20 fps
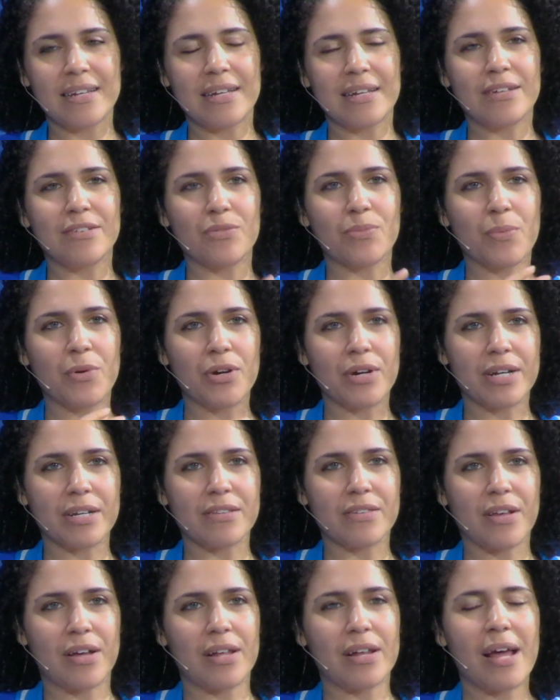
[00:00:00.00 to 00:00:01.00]
His work
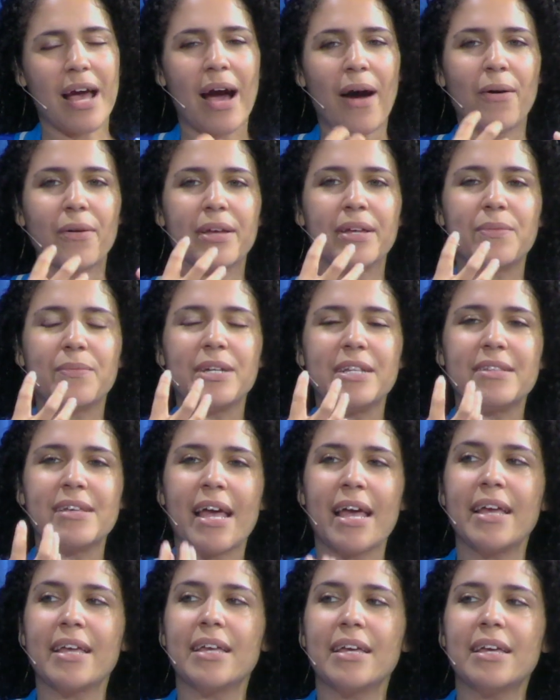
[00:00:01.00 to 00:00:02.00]
is on how can we
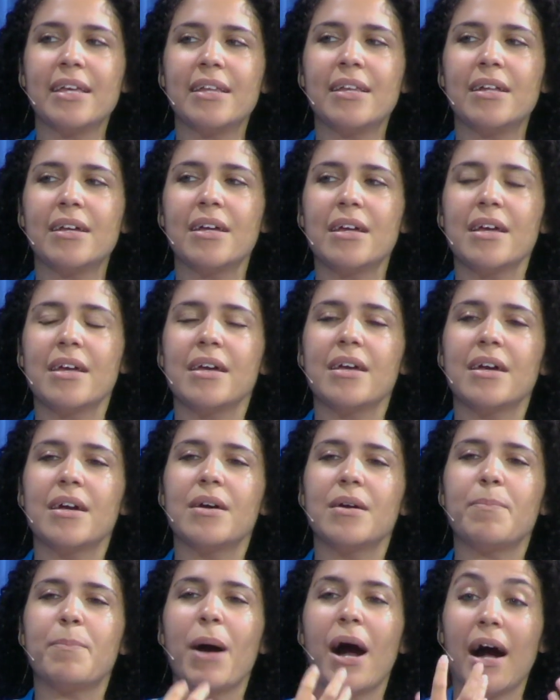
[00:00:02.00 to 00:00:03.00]
take in
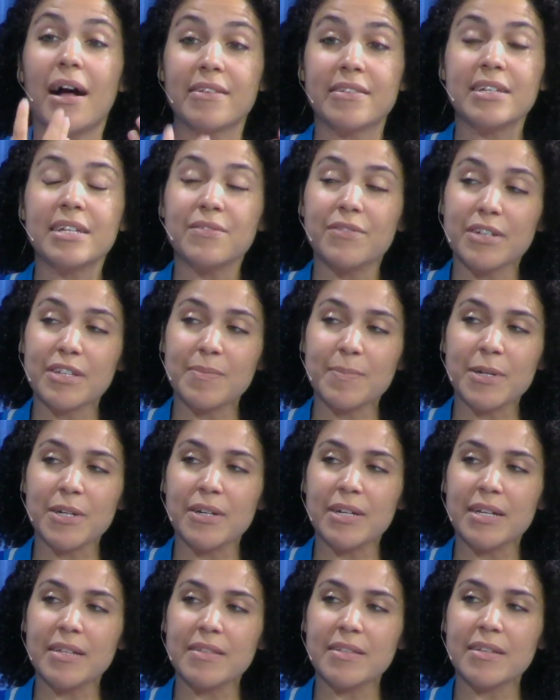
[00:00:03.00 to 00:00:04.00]
positive
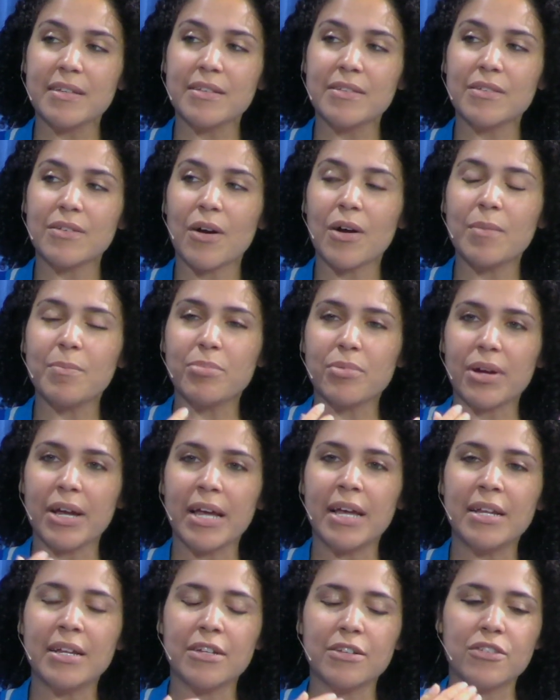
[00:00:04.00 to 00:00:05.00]
experiences. Our
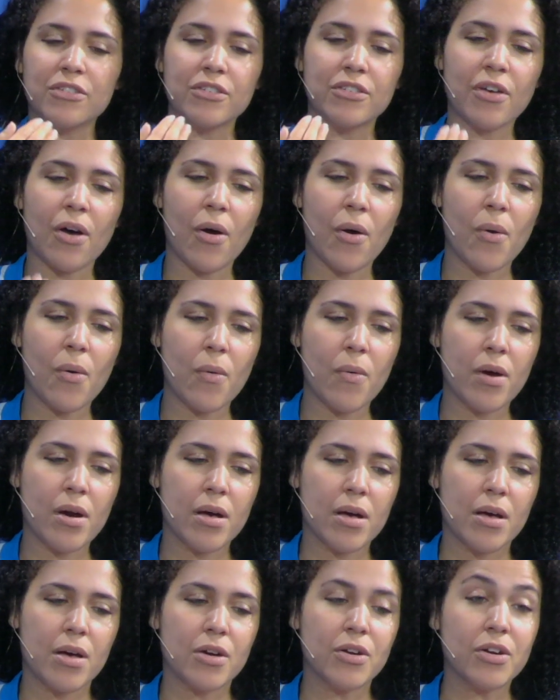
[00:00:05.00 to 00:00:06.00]
brain is so
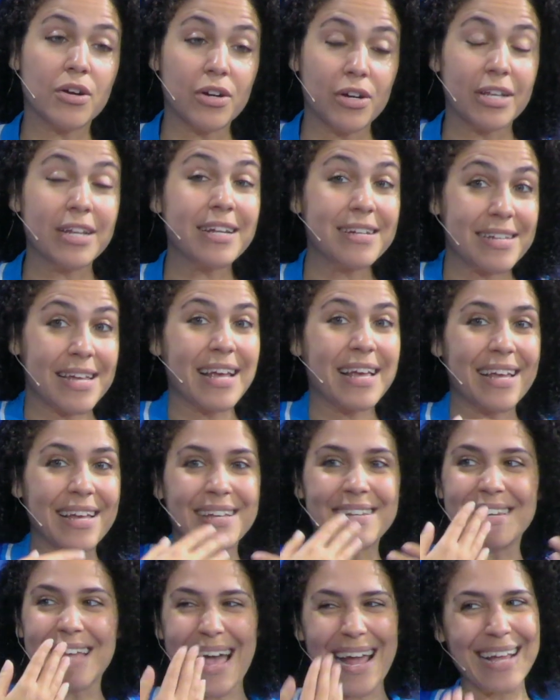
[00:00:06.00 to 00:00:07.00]
good at taking
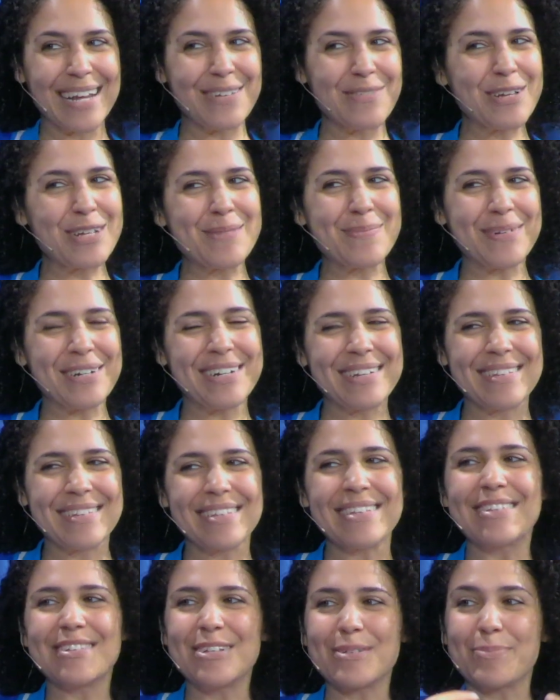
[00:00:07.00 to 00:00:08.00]
in negative
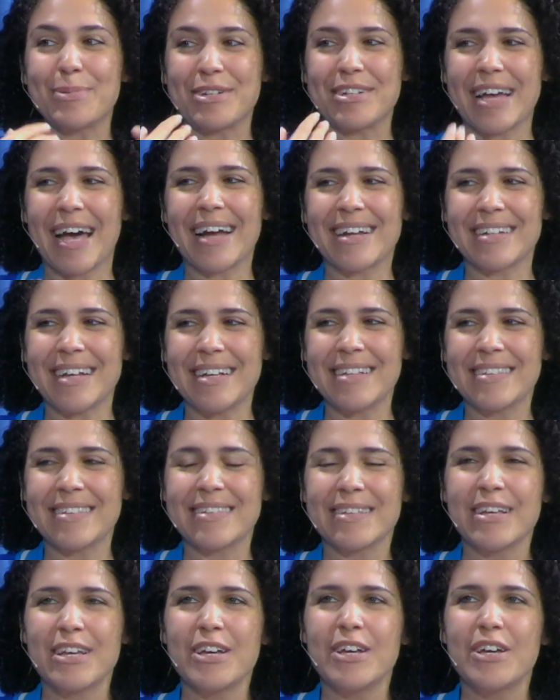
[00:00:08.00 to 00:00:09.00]
experiences to protect
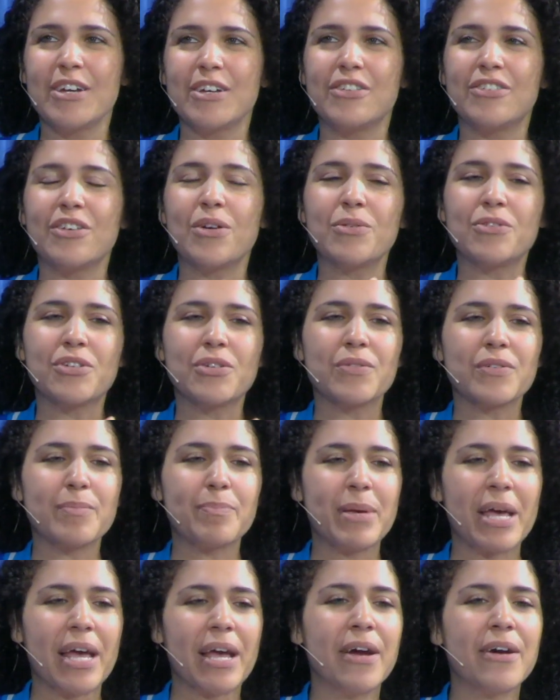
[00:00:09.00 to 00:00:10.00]
us. So to
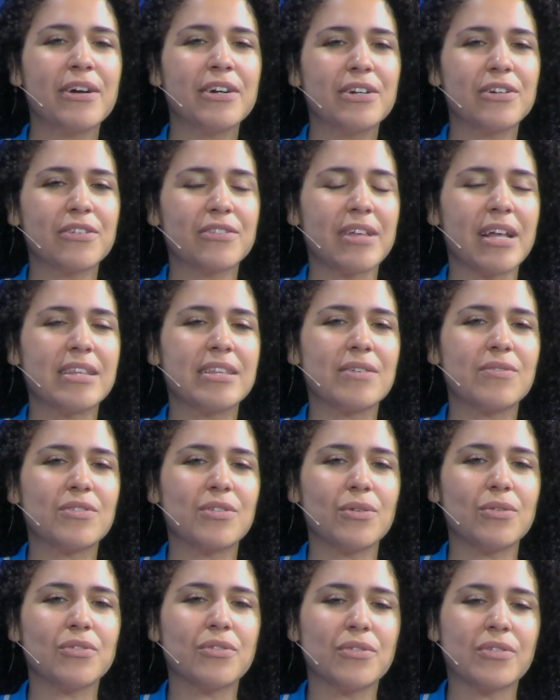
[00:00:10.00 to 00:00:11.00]
repair your sense of
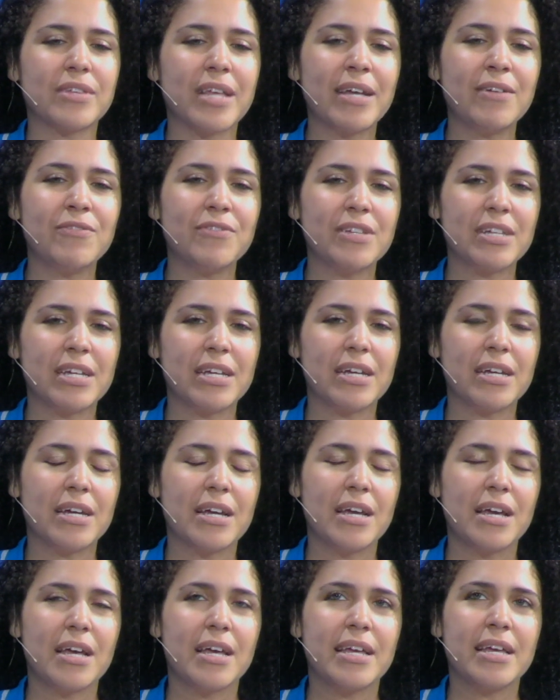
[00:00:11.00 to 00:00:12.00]
social safety,
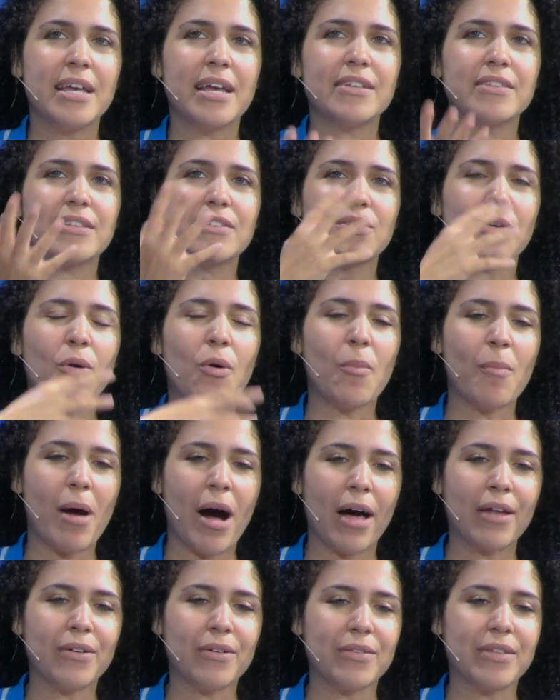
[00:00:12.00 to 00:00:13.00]
he has this whole
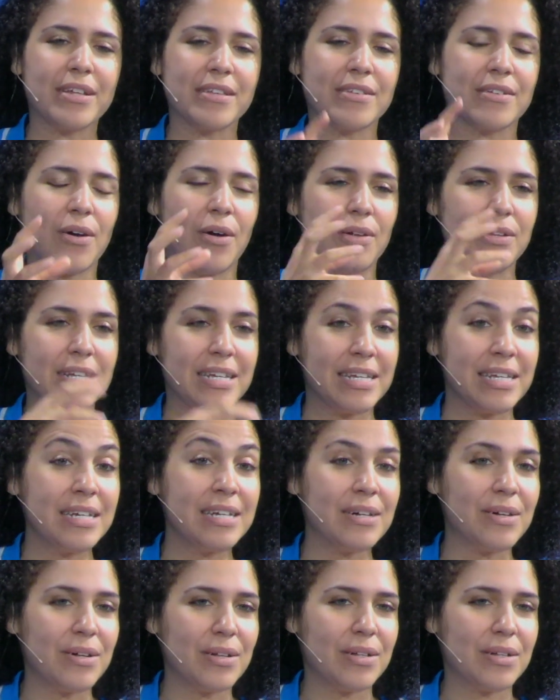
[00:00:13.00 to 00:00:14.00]
model that's called
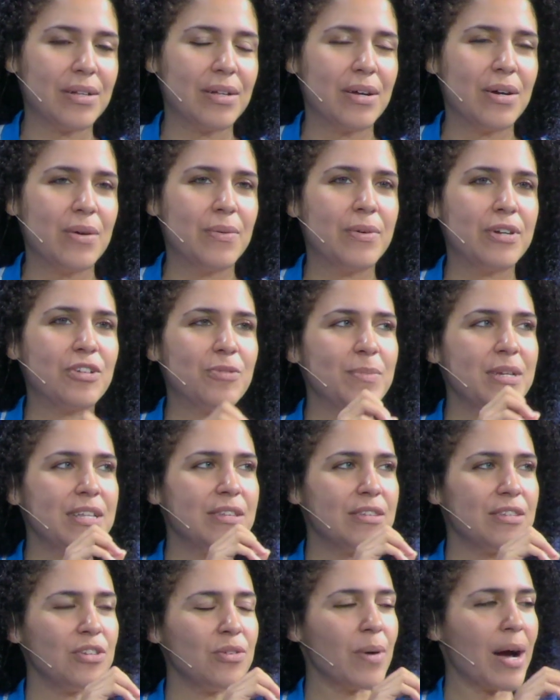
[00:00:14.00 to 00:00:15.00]
HEAL, which
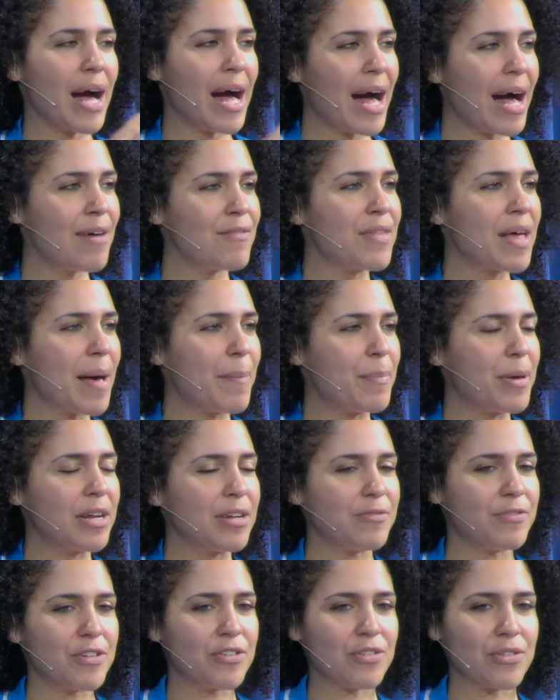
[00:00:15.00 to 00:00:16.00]
means you have that
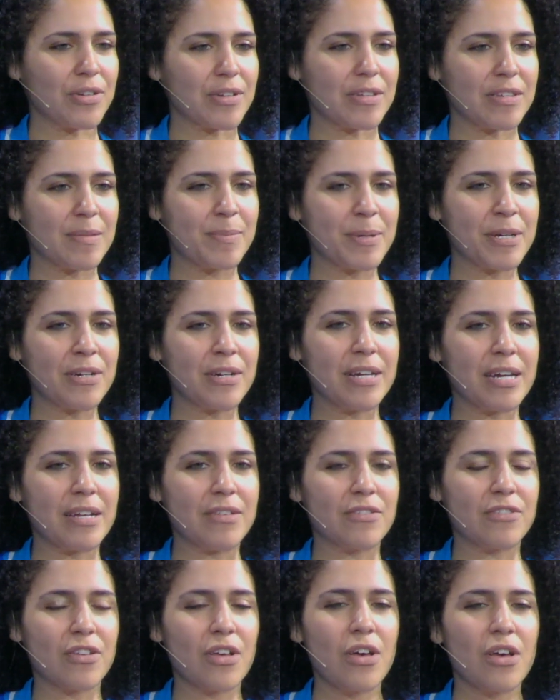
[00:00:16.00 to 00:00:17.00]
beneficial
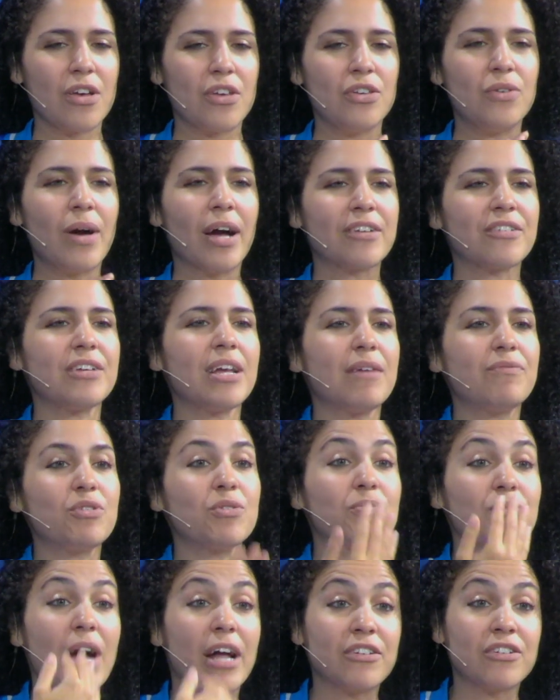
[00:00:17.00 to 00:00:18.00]
experience, you actually have to
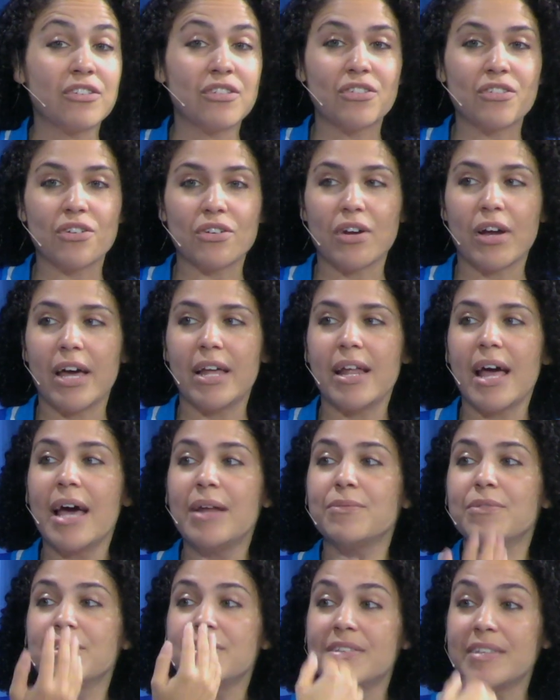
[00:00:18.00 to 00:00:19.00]
register it
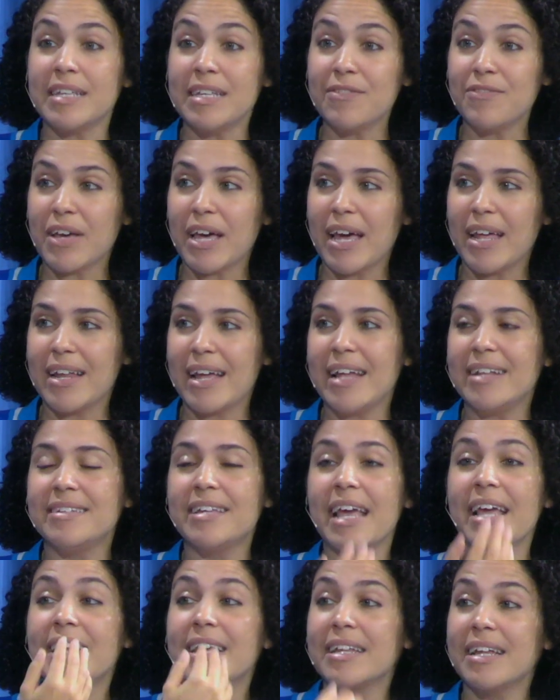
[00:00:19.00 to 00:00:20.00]
and receive it and
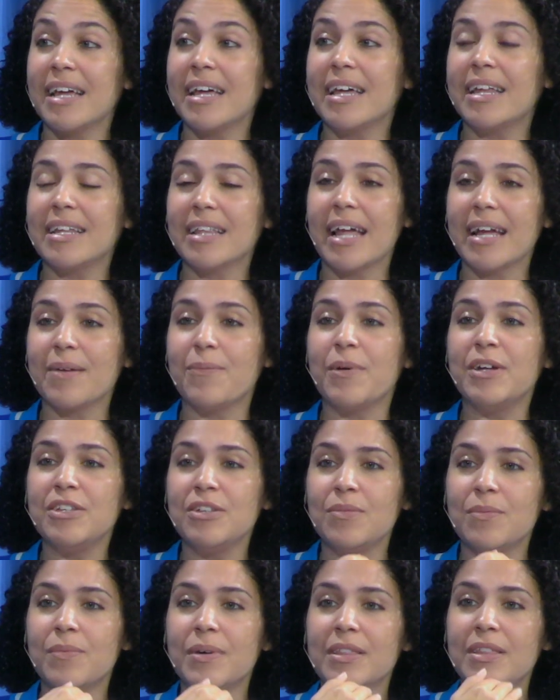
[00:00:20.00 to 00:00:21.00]
take it in. Like
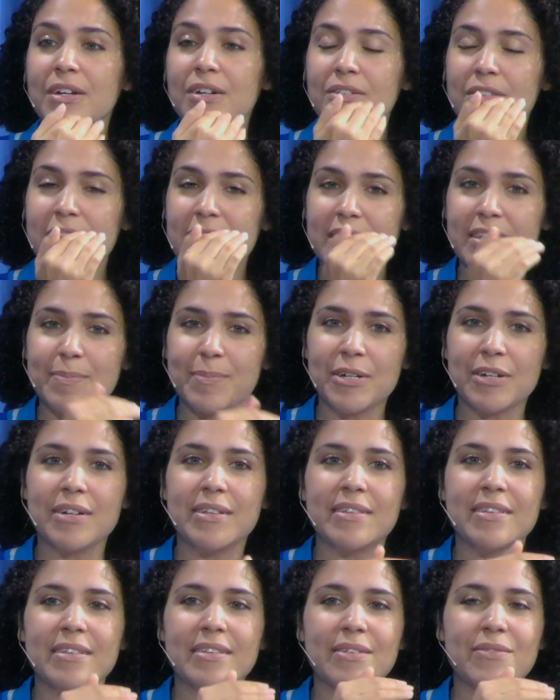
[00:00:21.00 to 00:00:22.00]
when there's
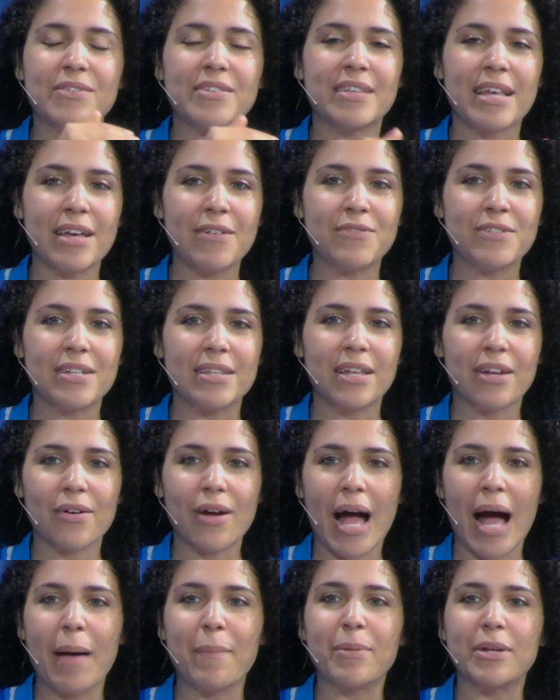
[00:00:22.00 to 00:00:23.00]
experiences of safety that are
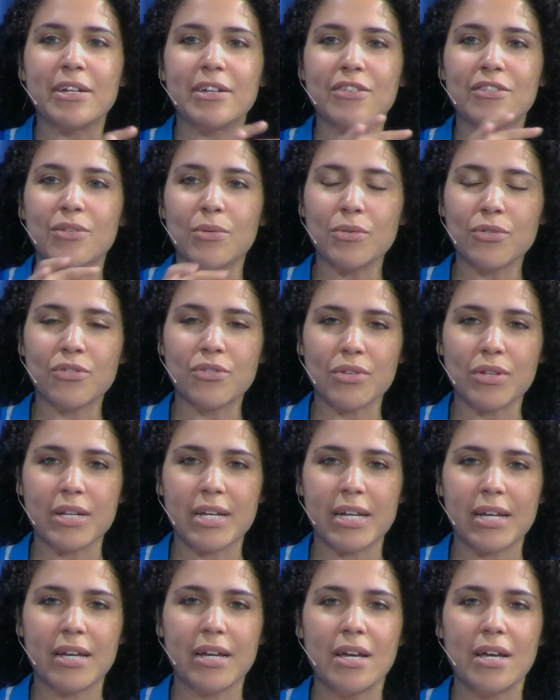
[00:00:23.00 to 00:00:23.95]
happening socially,